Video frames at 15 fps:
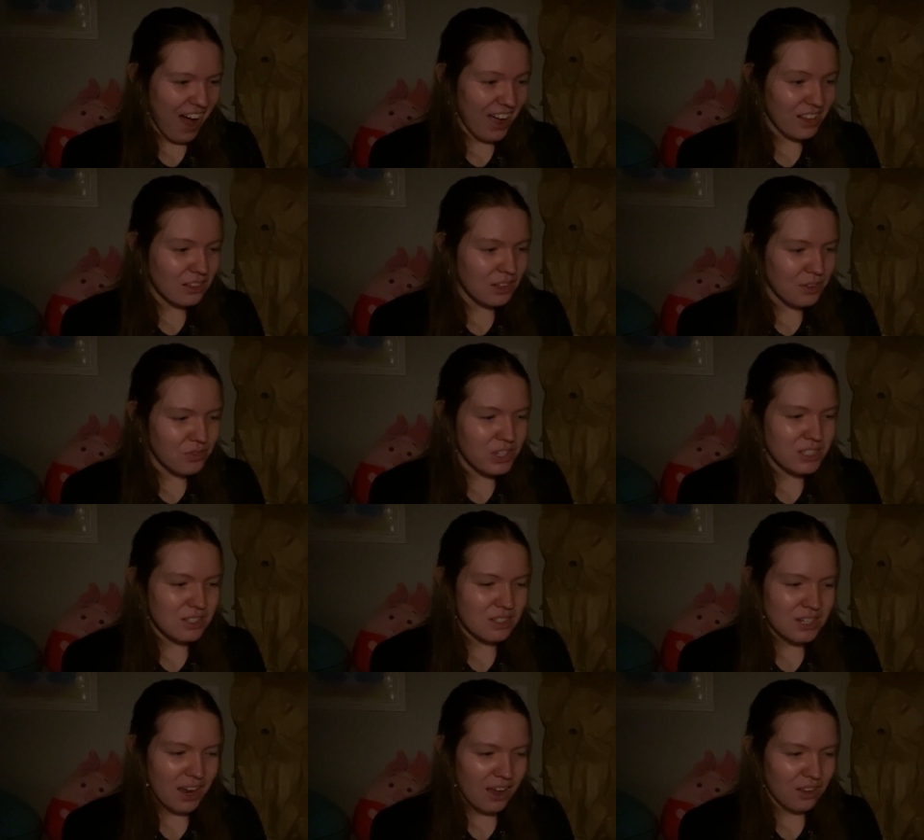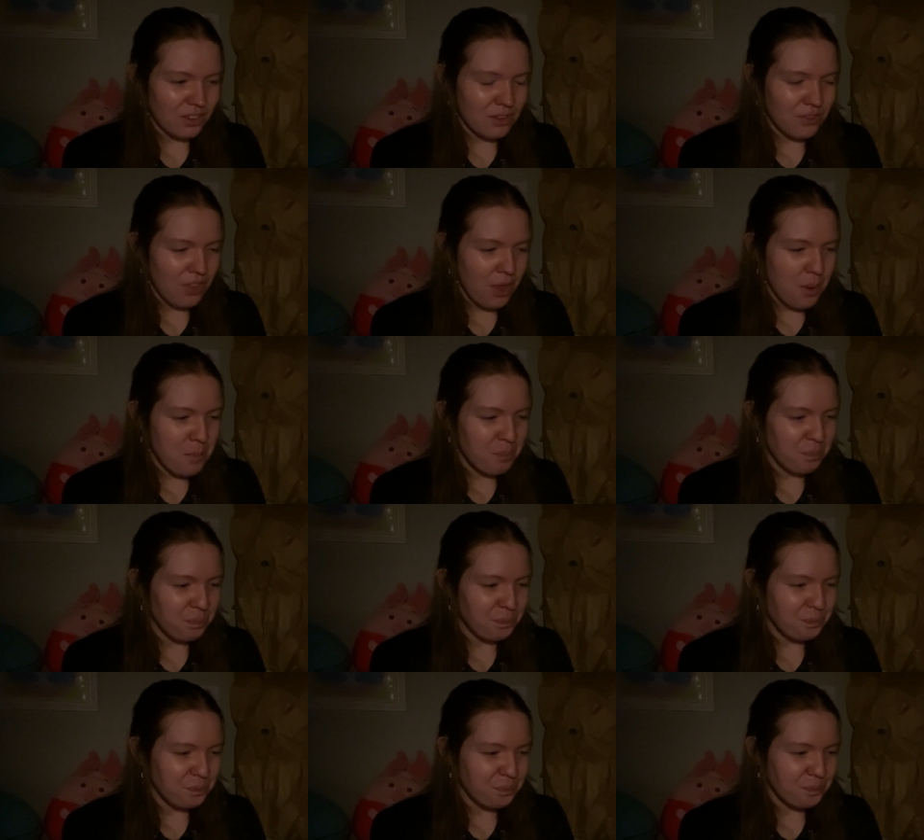I love the style of them.
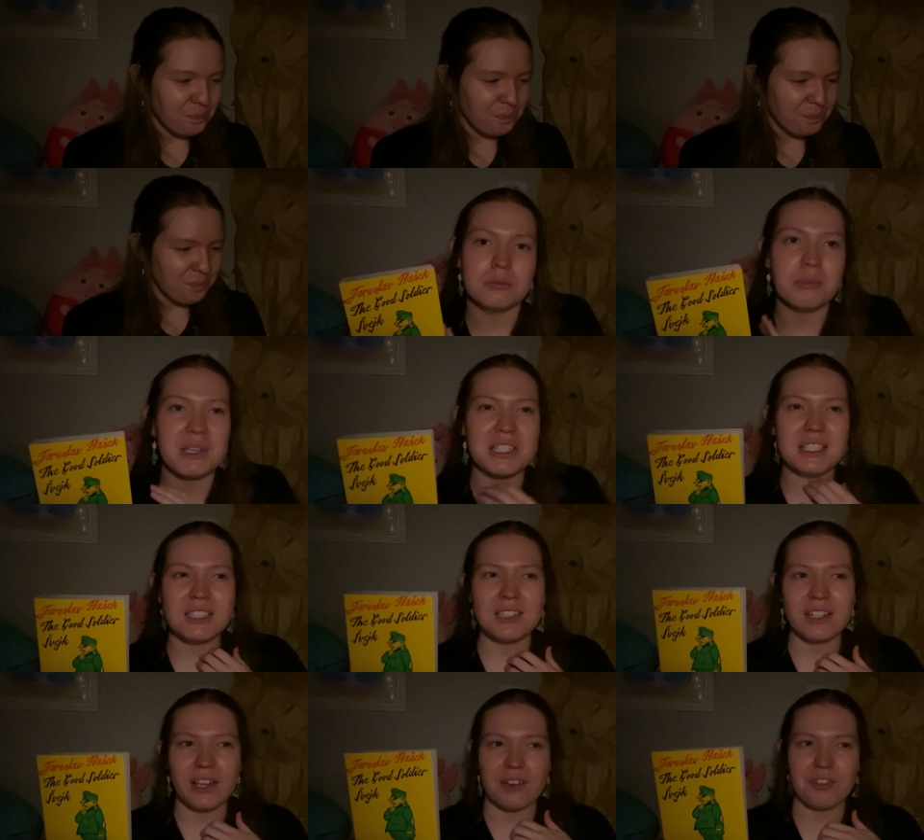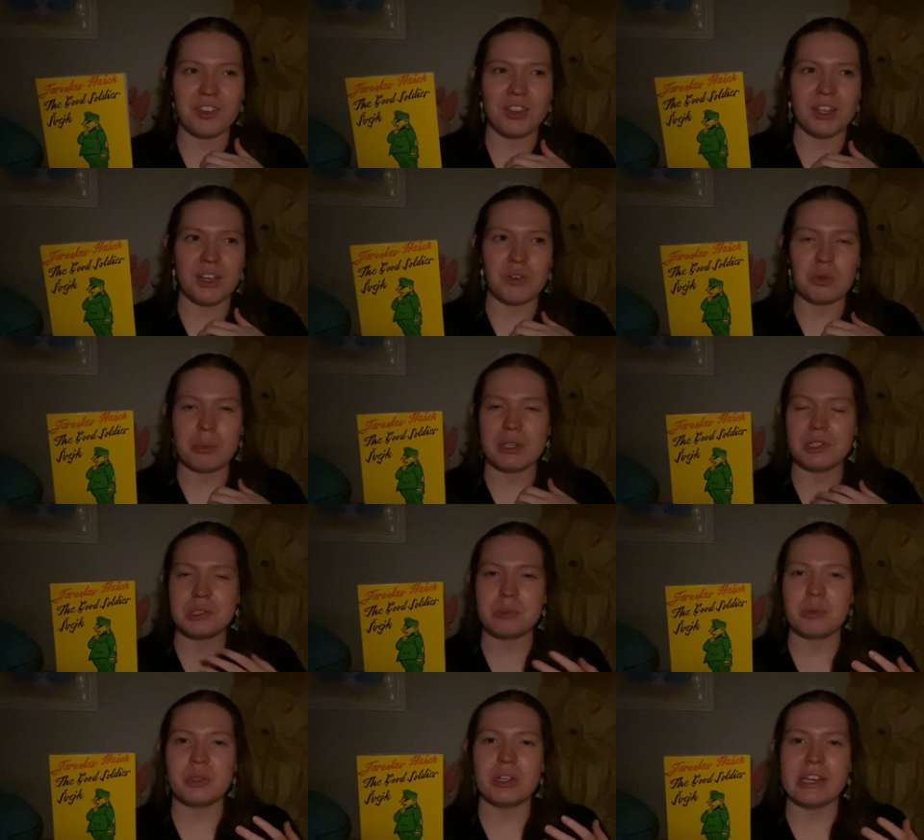Basically, everything I know about
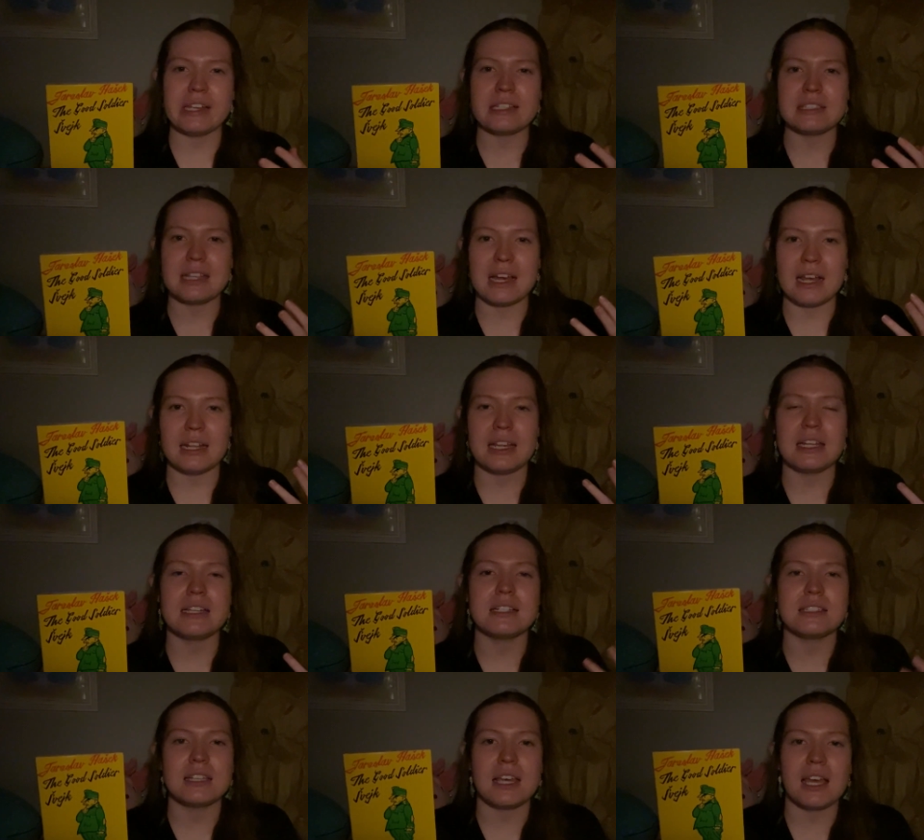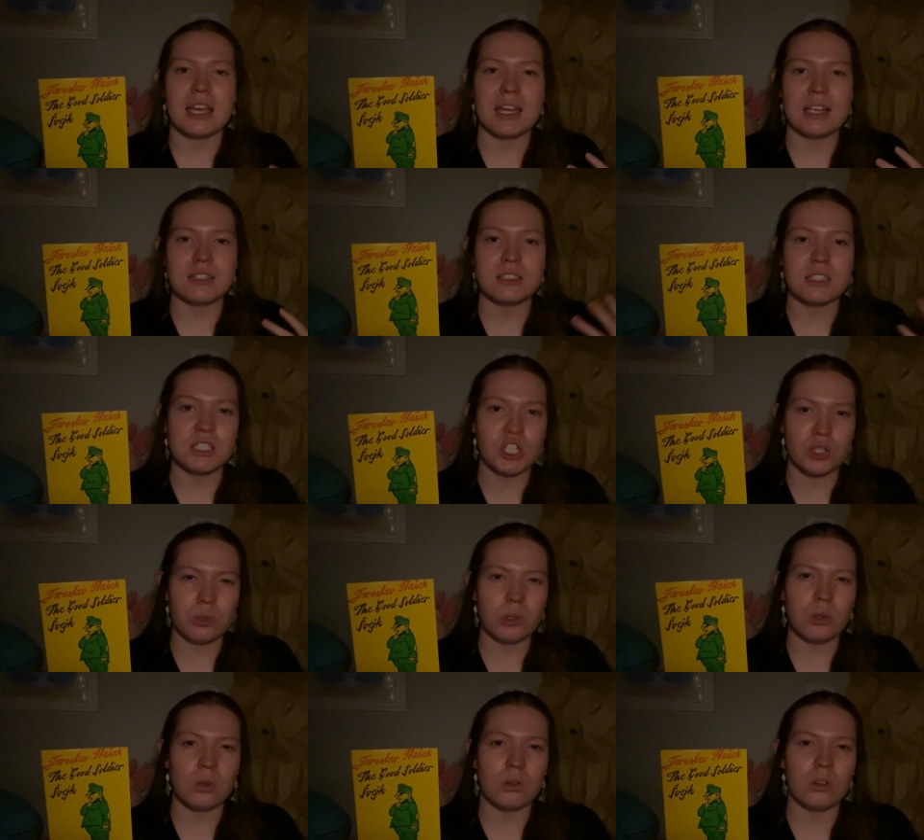this book is that it is a
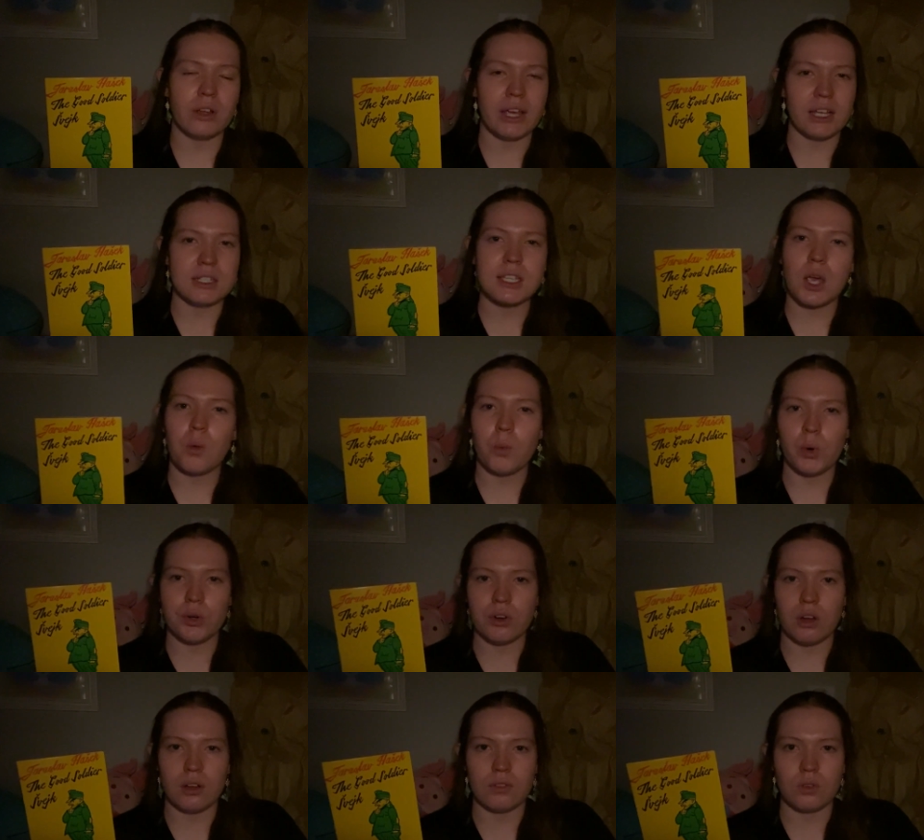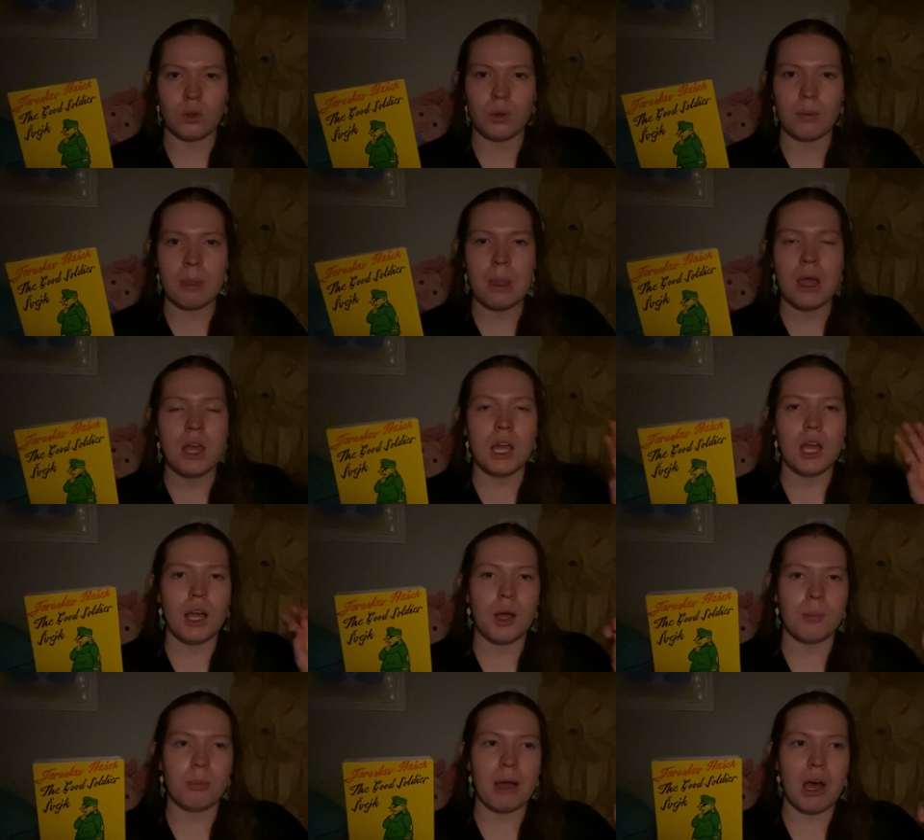satirical anti-war novel
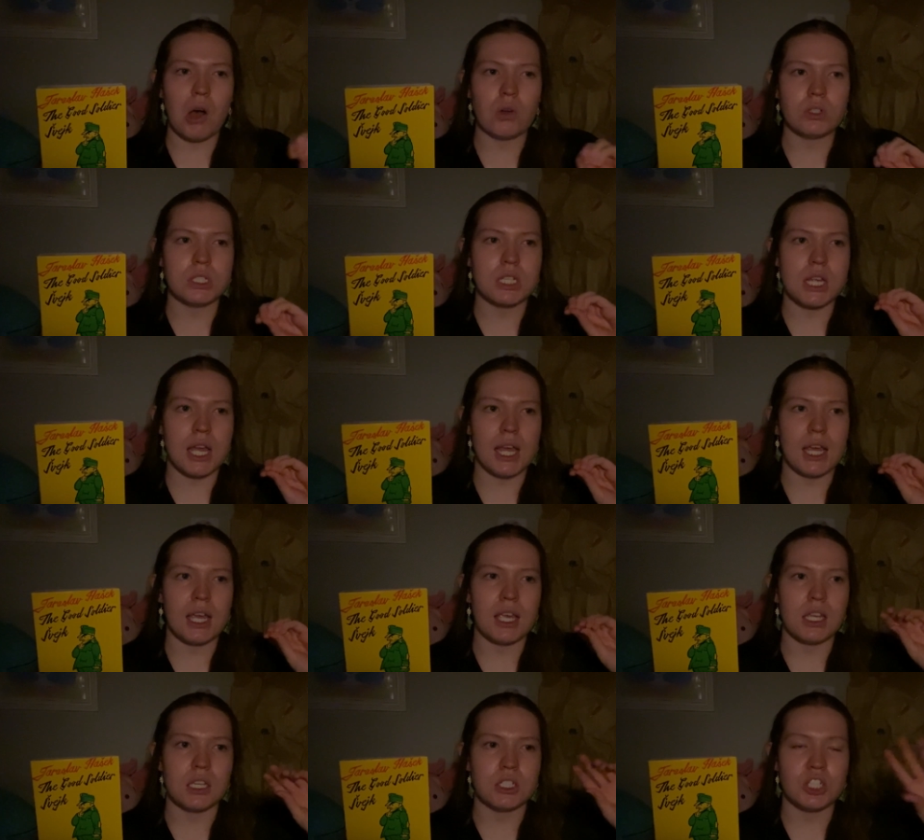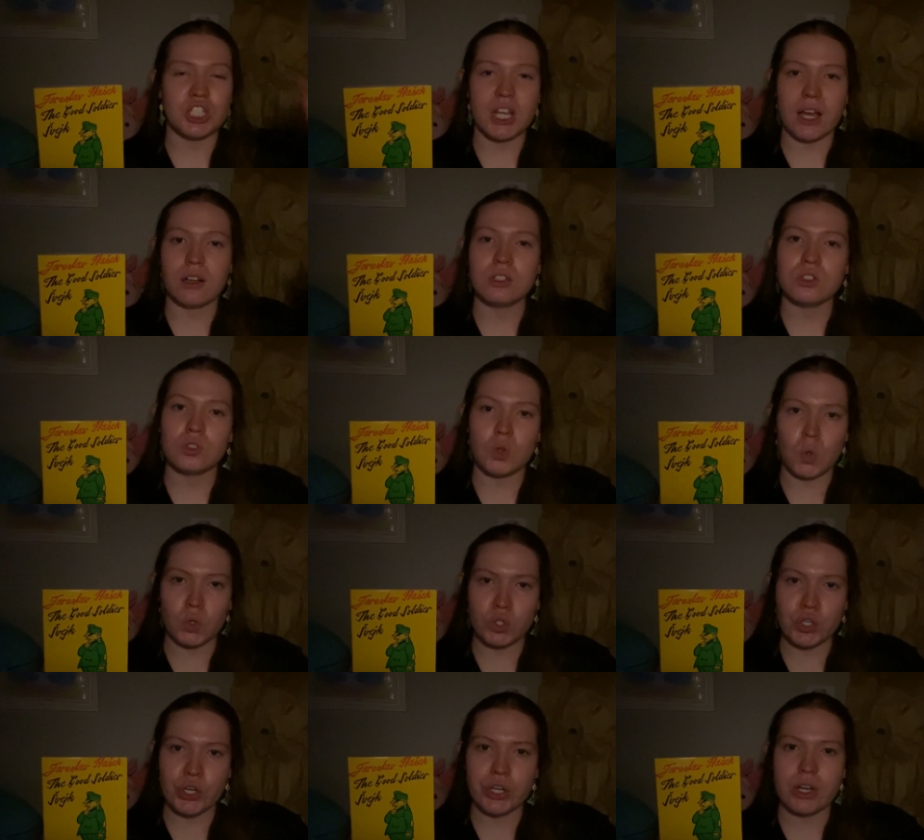about a Czech
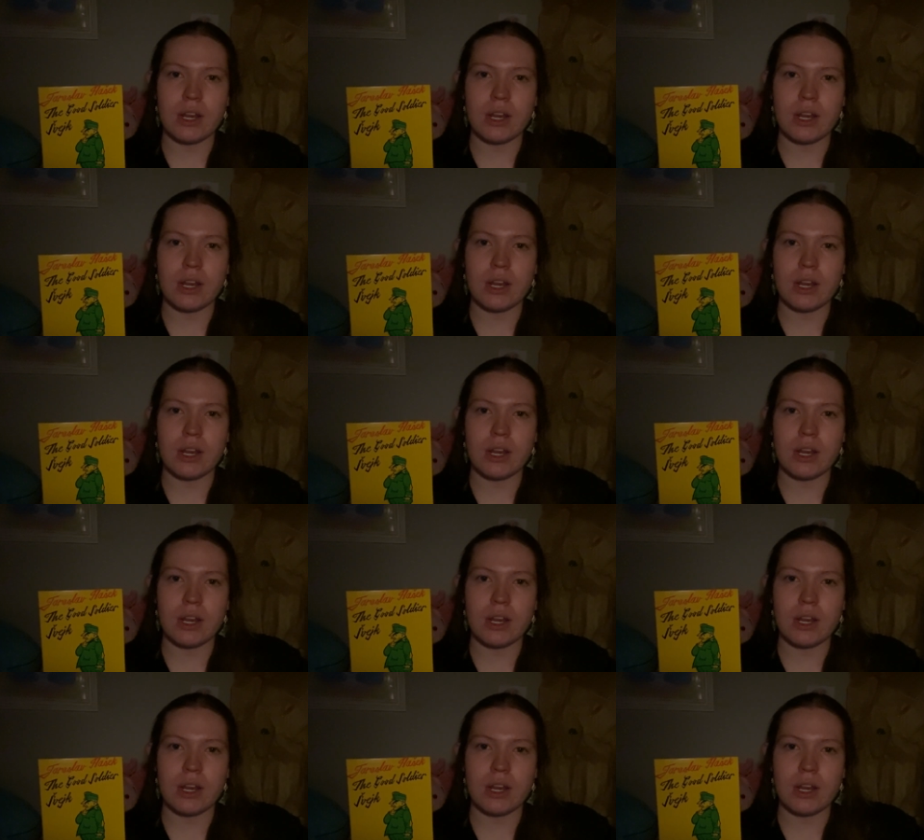soldier